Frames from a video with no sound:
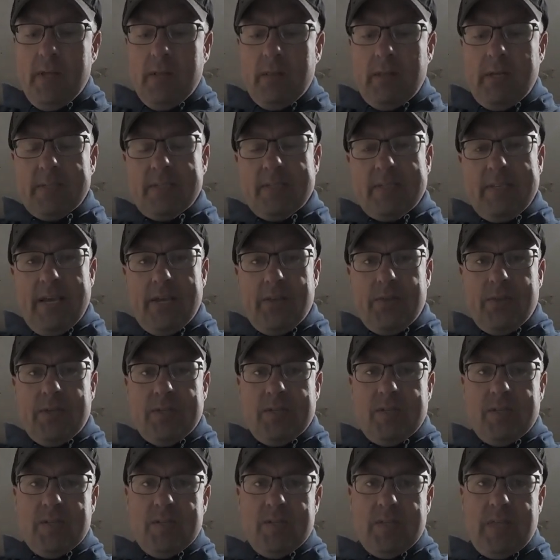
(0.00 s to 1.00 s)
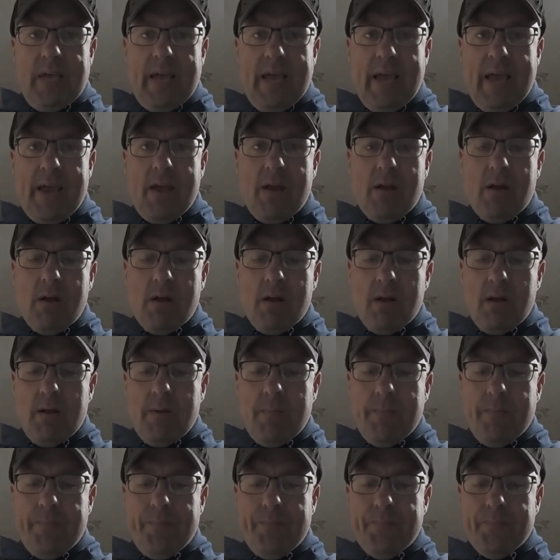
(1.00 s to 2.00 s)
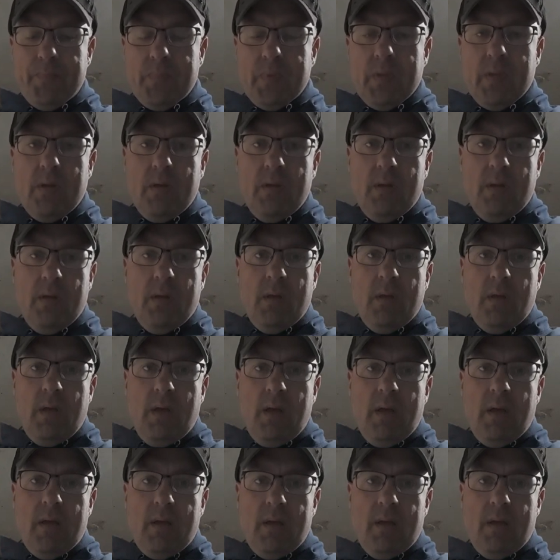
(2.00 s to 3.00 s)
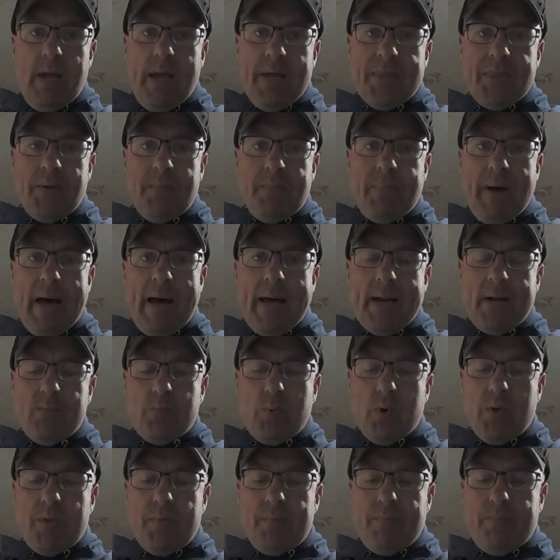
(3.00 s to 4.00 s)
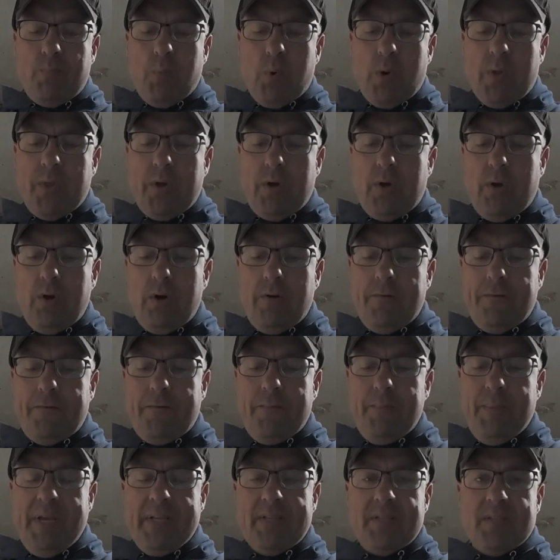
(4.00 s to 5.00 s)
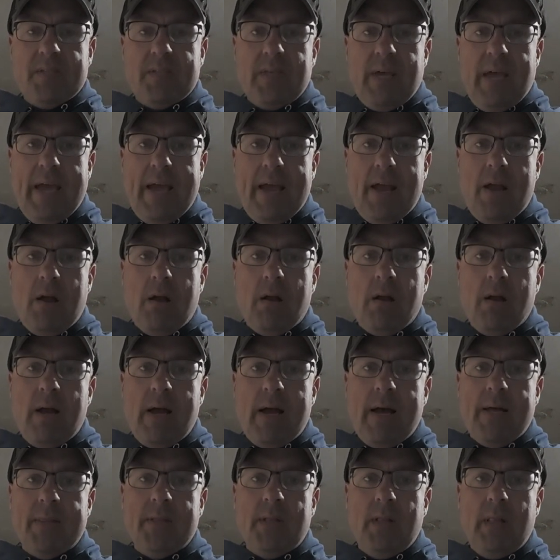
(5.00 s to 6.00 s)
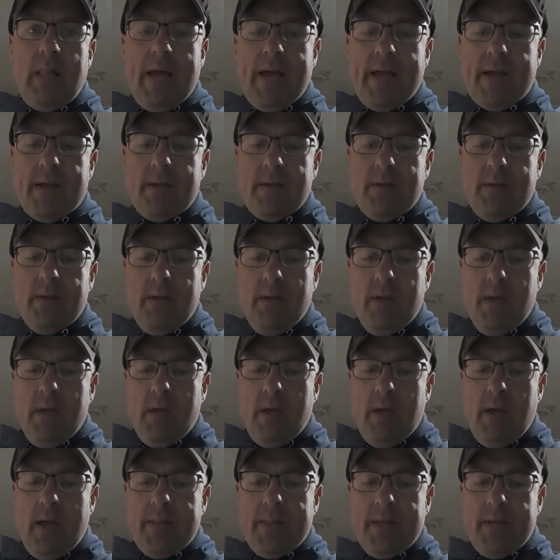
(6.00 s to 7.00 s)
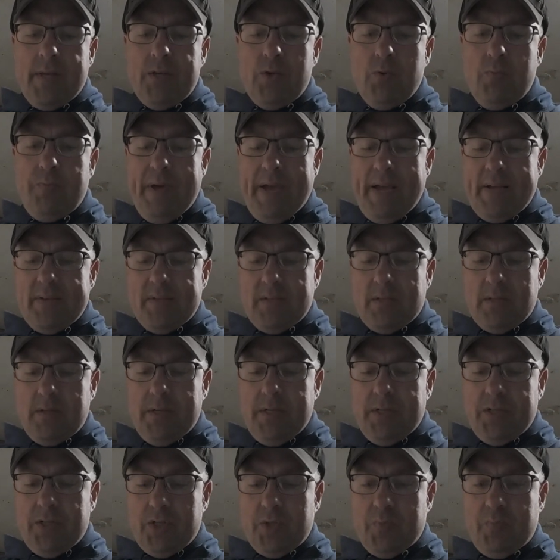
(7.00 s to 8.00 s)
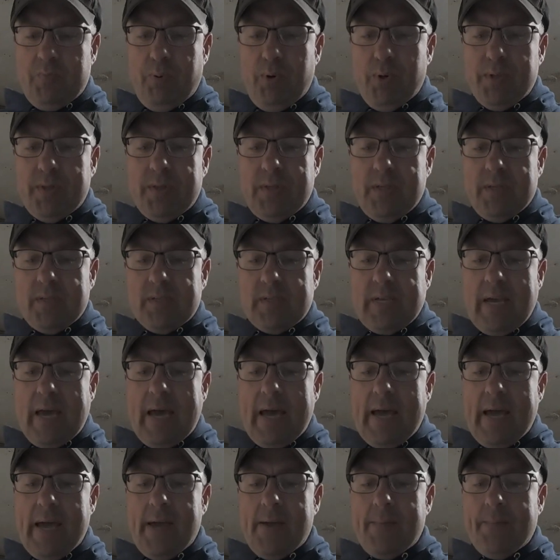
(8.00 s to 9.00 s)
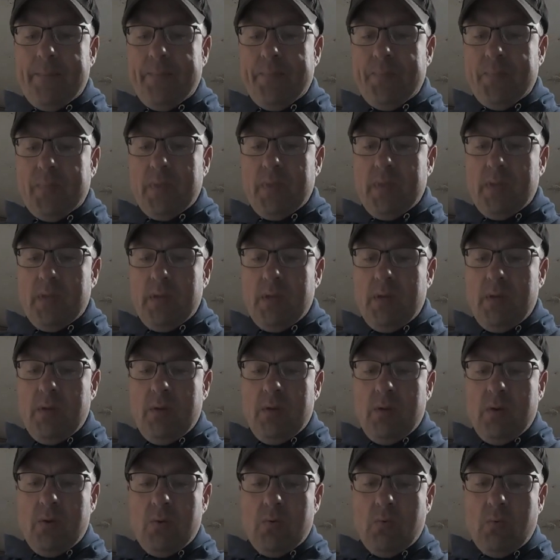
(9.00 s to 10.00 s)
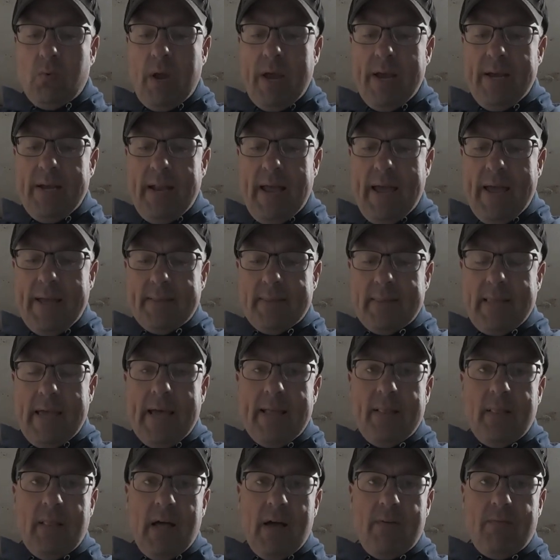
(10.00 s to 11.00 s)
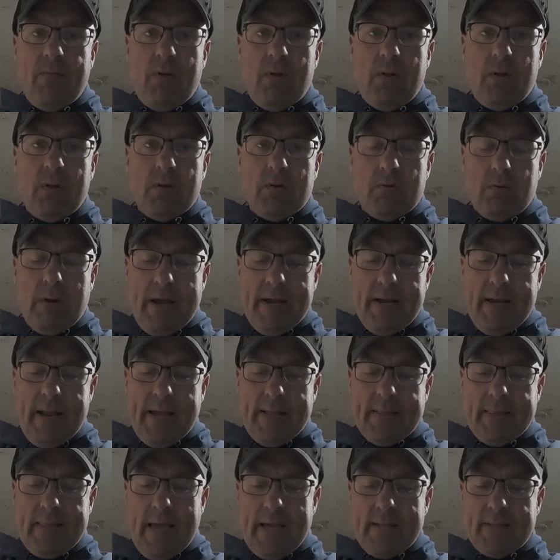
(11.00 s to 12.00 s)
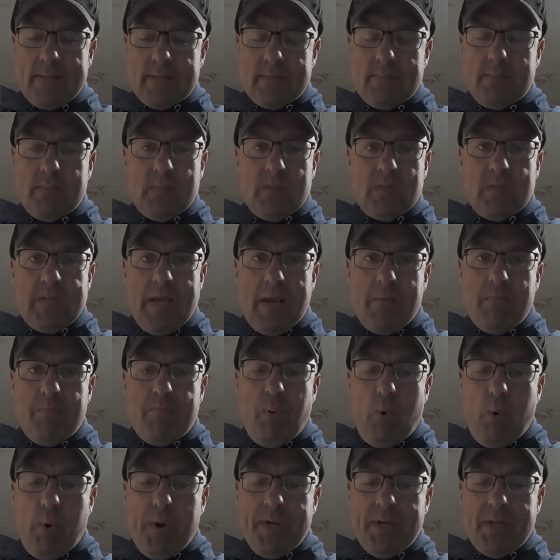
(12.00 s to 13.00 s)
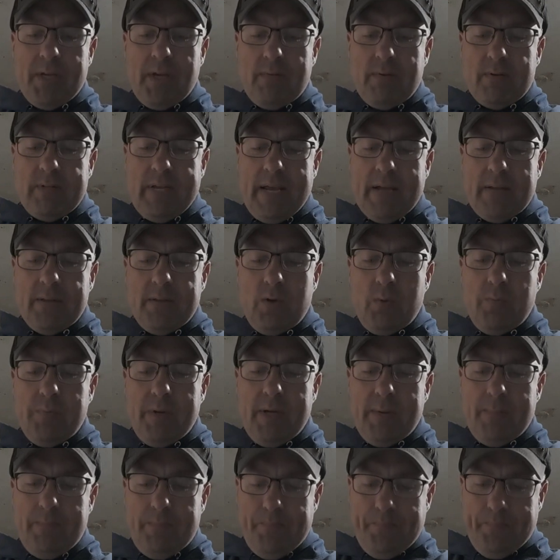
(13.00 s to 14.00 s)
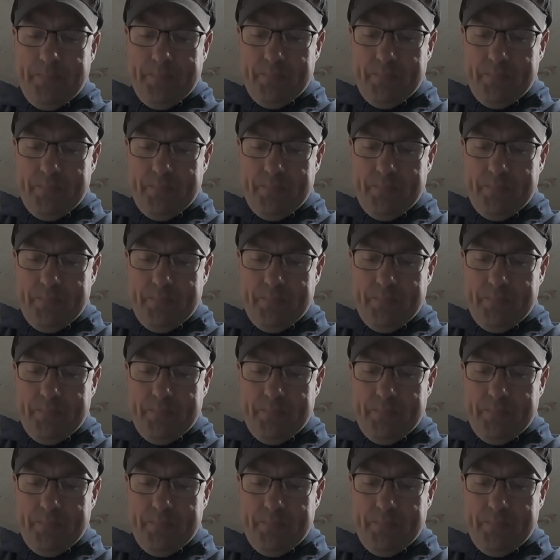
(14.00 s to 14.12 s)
Let's say this is the hair at the bottom where the hoof meets the hair on the leg. And then you basically just put this guy right at that level or right at that same point, give or take a little bit.